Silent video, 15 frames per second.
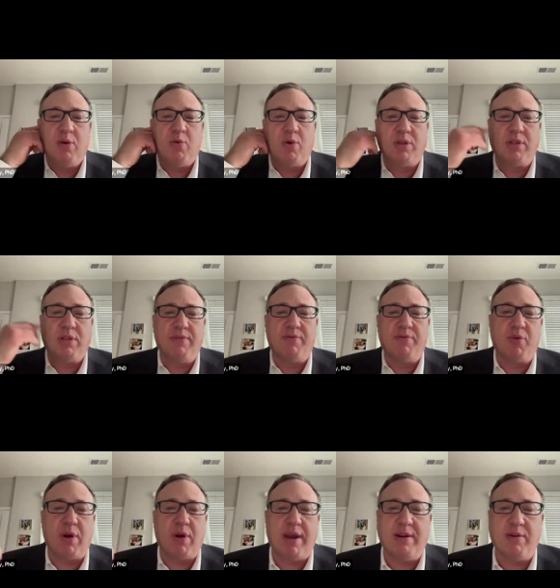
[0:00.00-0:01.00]
worked in a
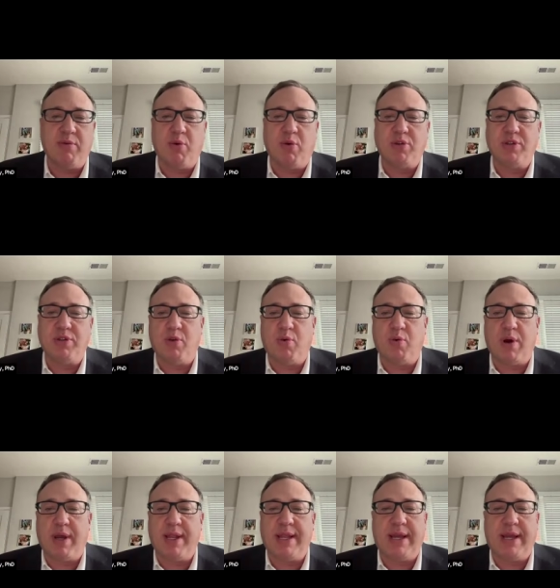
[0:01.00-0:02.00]
variety of roles in the
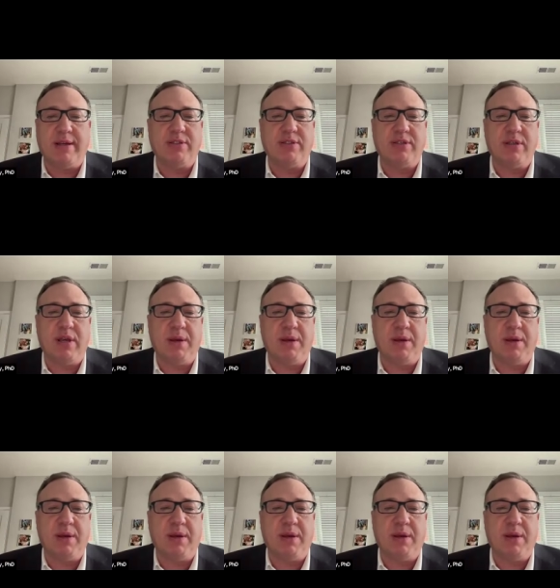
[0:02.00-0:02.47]
White House,